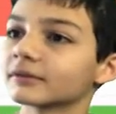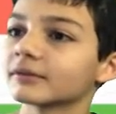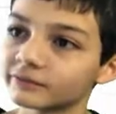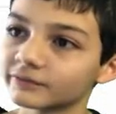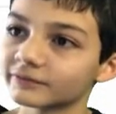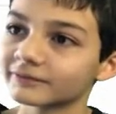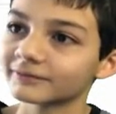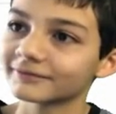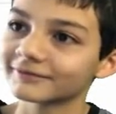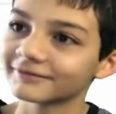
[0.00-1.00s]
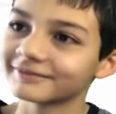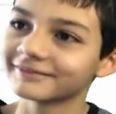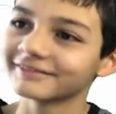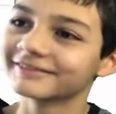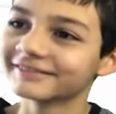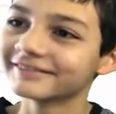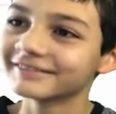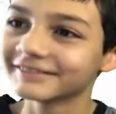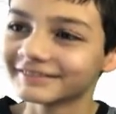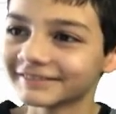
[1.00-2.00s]

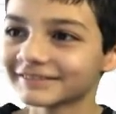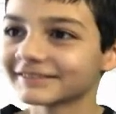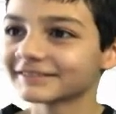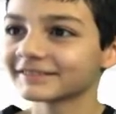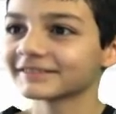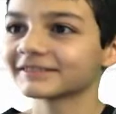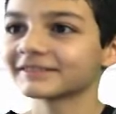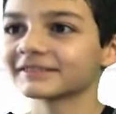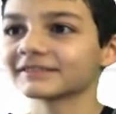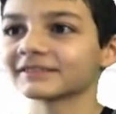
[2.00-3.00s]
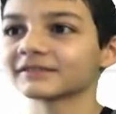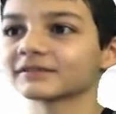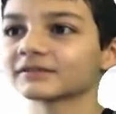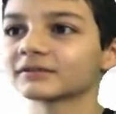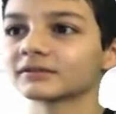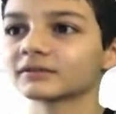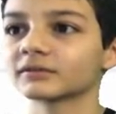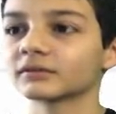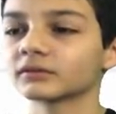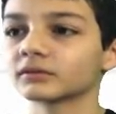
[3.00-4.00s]

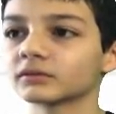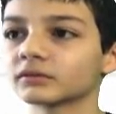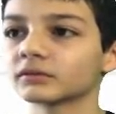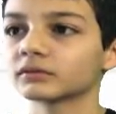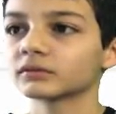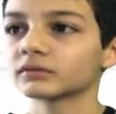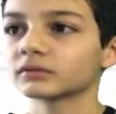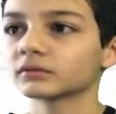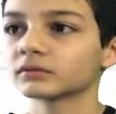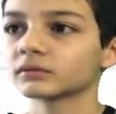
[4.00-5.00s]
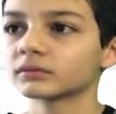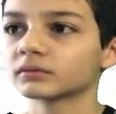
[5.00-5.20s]
The person shown says nothing.